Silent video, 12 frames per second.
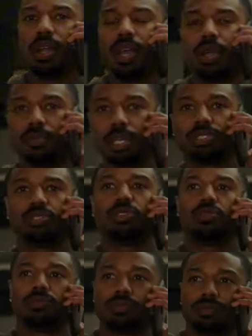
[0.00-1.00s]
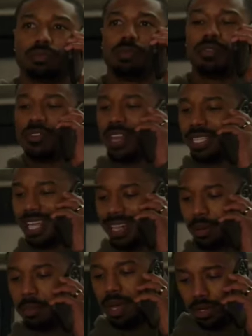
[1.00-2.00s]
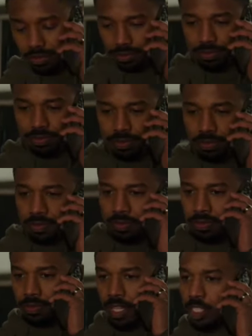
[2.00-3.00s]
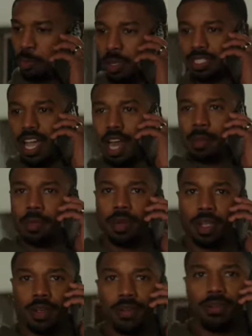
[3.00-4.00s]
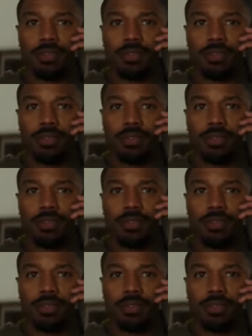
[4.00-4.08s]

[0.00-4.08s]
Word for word: name, that's true. But Felix got the belt. His split's got to be bigger.